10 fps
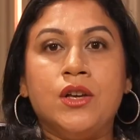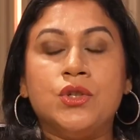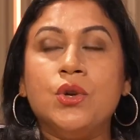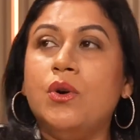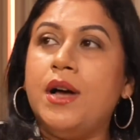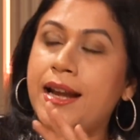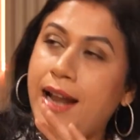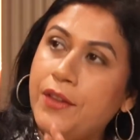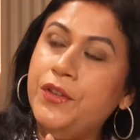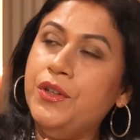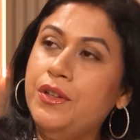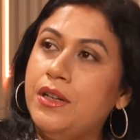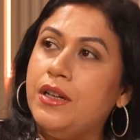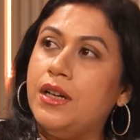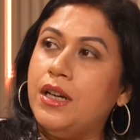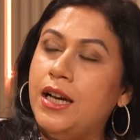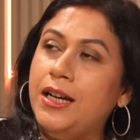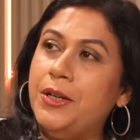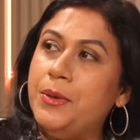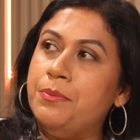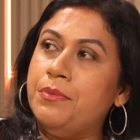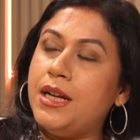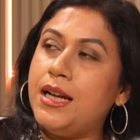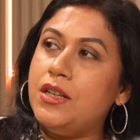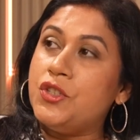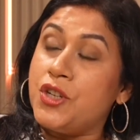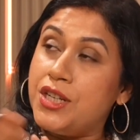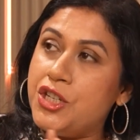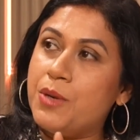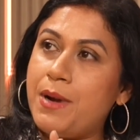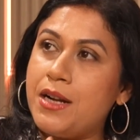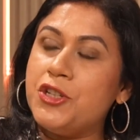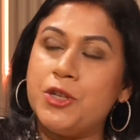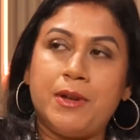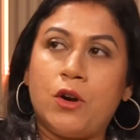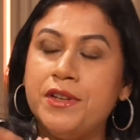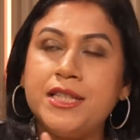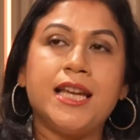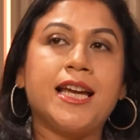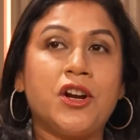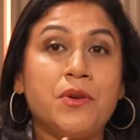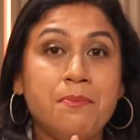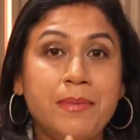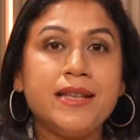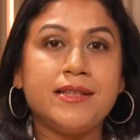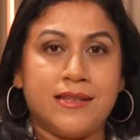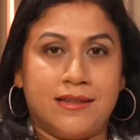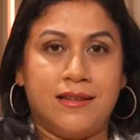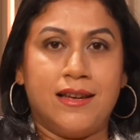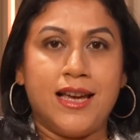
So another strategic partnership that obviously I cannot miss